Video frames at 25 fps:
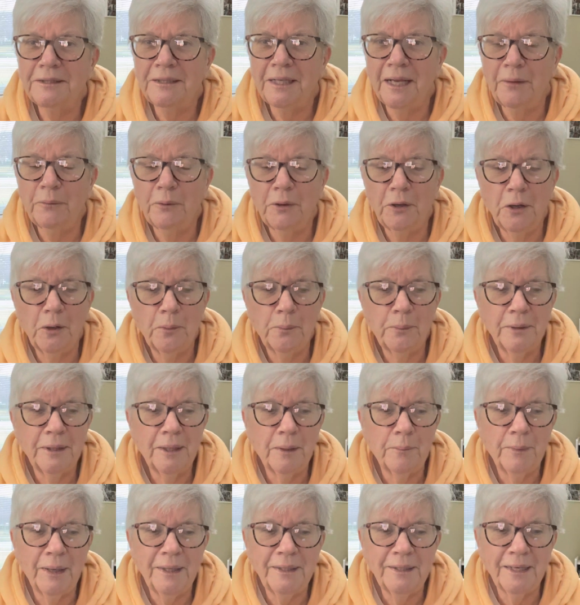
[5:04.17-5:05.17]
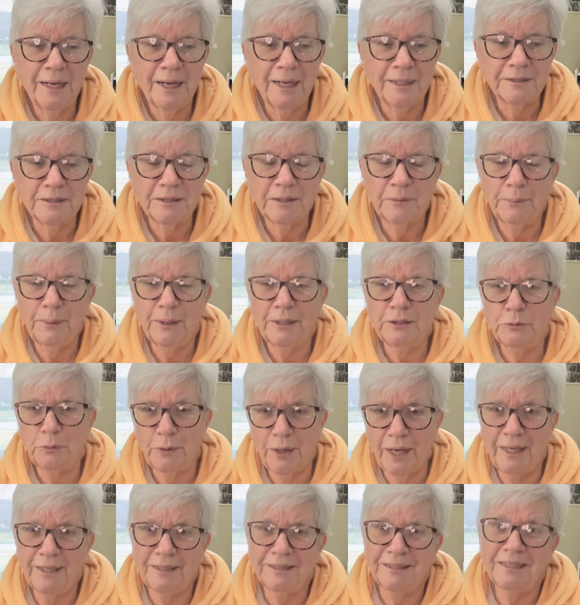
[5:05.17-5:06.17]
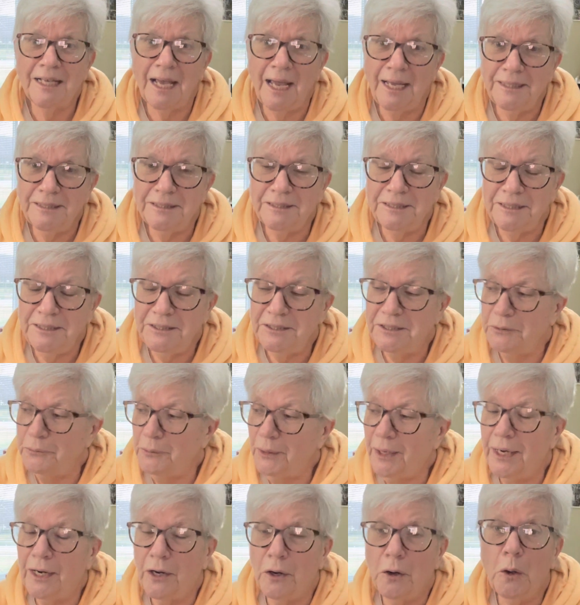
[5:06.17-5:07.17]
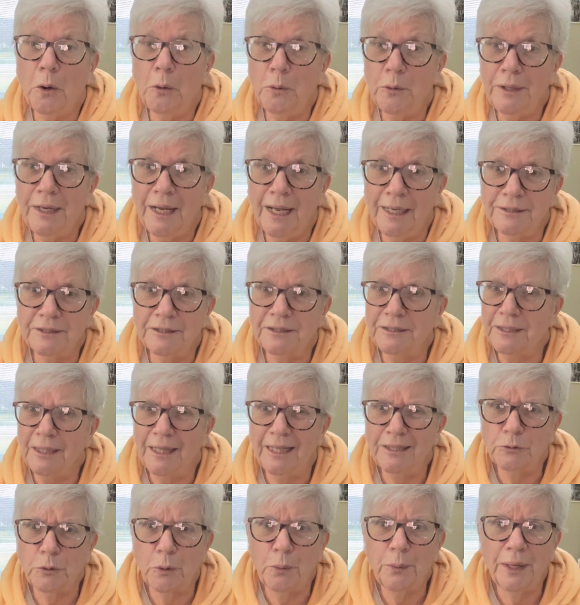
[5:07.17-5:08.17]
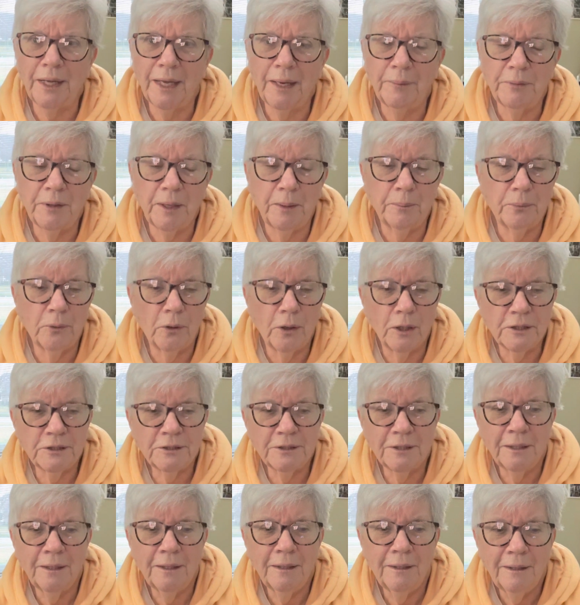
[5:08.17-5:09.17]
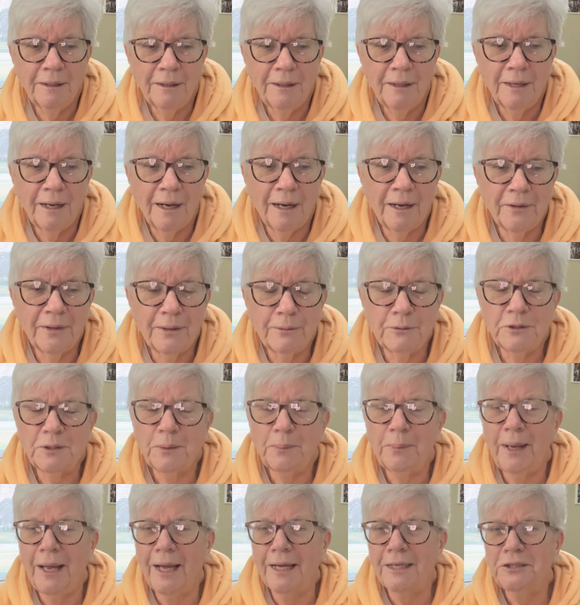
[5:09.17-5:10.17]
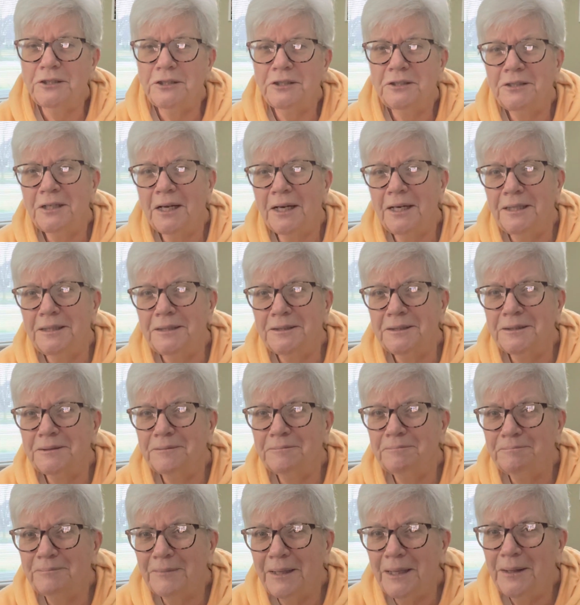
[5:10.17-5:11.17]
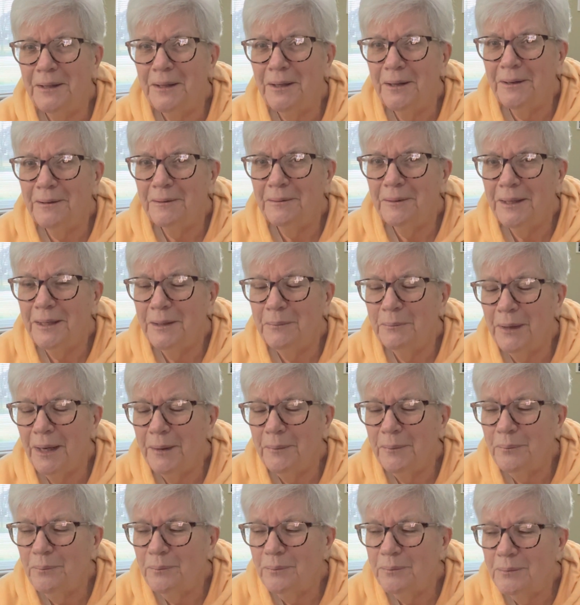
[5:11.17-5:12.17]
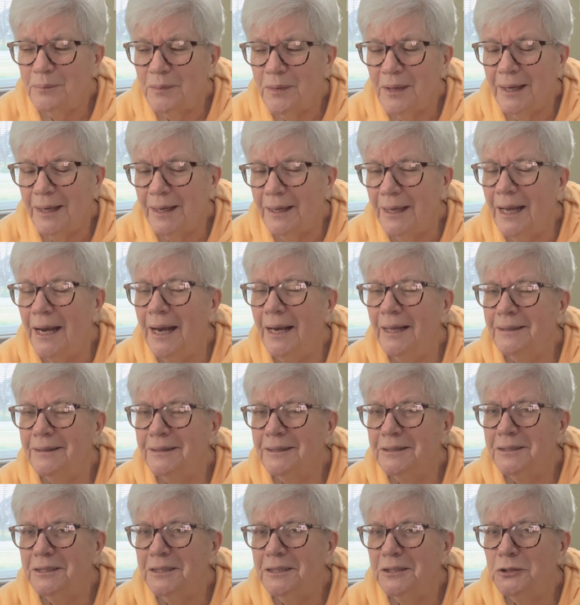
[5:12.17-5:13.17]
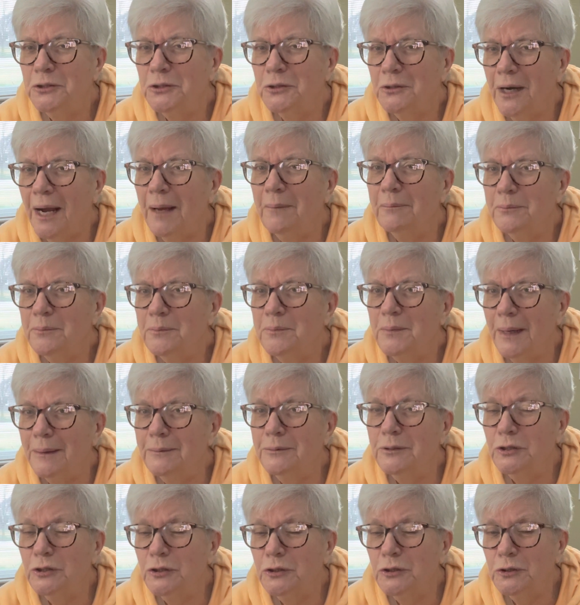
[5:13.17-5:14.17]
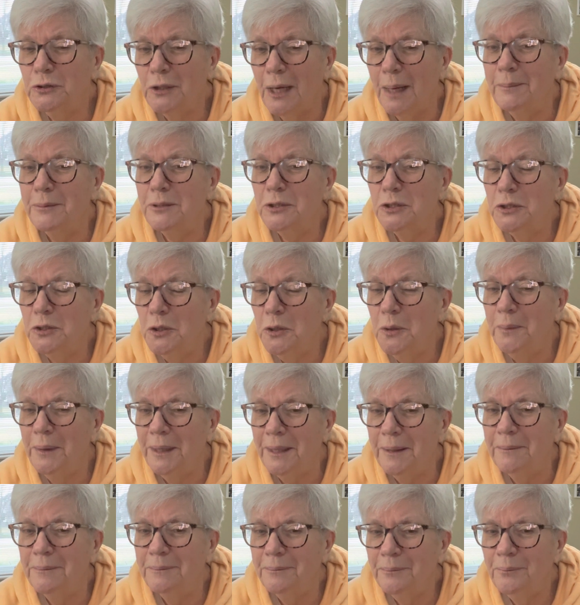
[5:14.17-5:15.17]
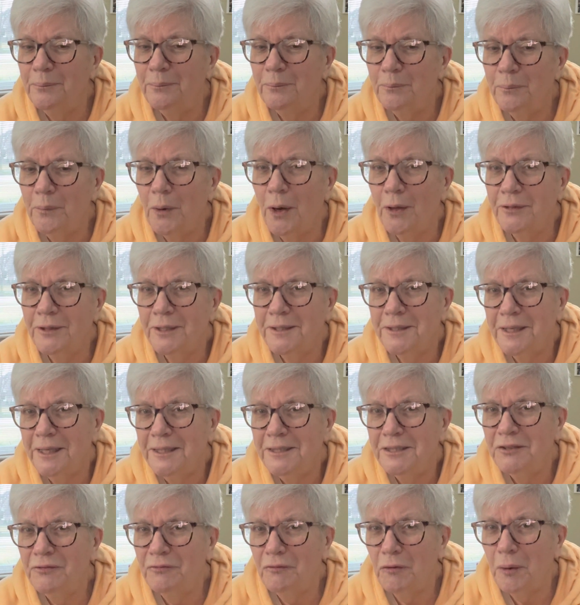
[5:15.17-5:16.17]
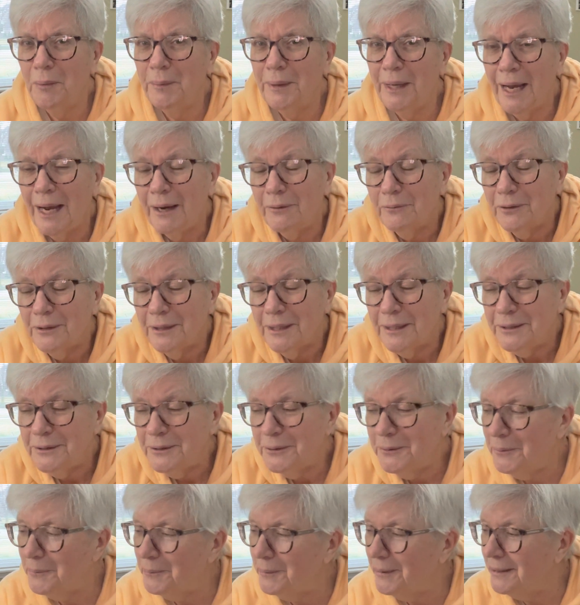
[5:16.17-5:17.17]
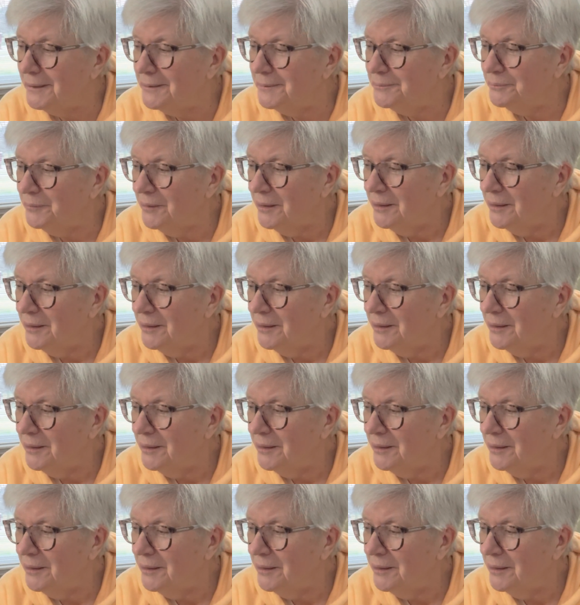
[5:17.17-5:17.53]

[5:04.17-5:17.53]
day, when I opened up my desk, because we had assigned seats and we had our own desks and that's where we kept our books, there was a package of tights in my thing. And the teacher, I'm assuming, bought the tights for me. I really do. But,